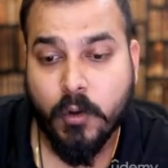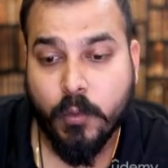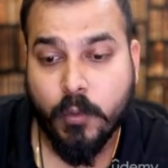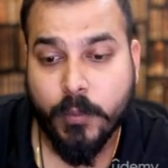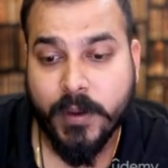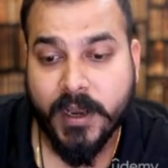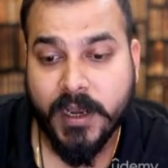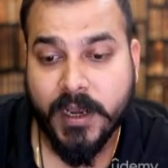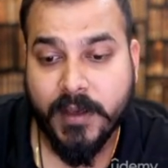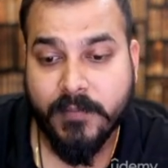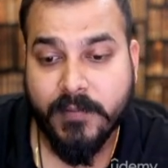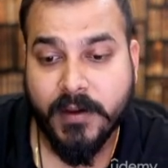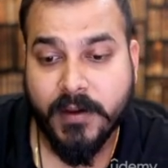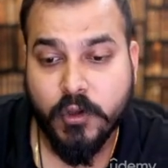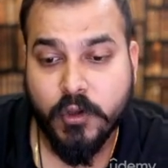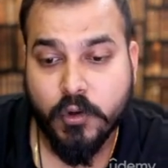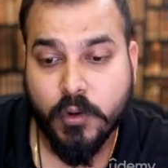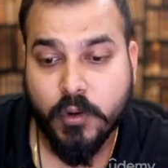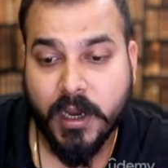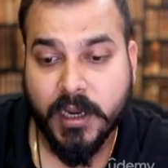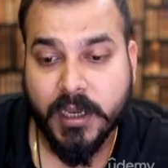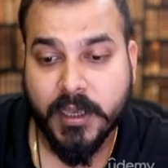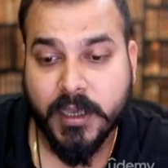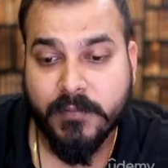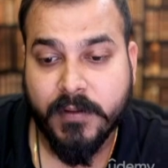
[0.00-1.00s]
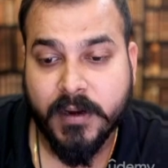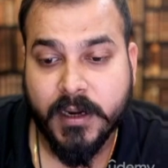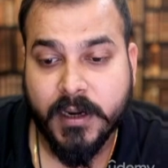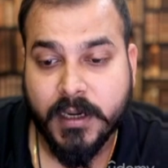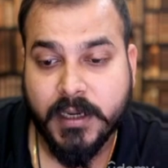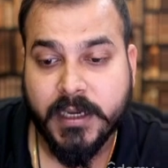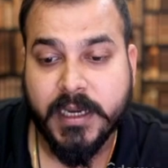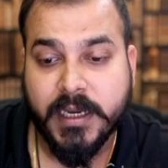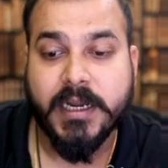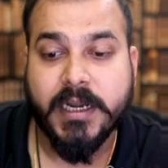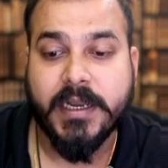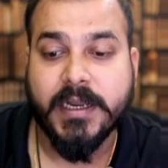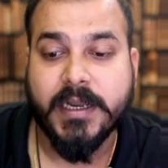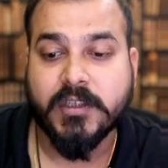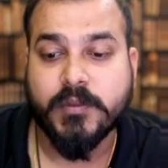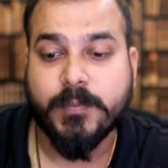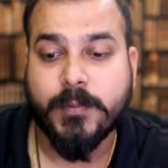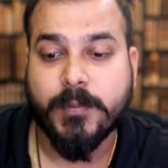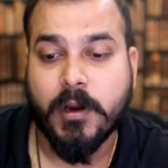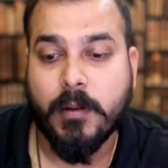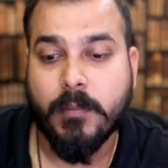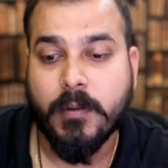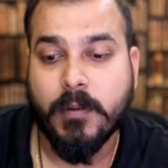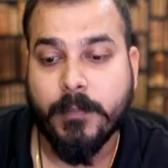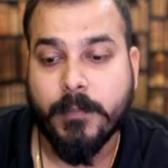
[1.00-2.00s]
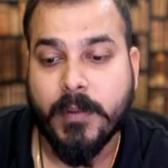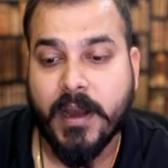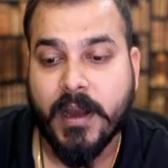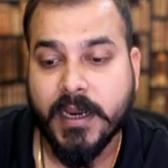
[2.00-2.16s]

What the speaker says: whenever you are given a t-test problem,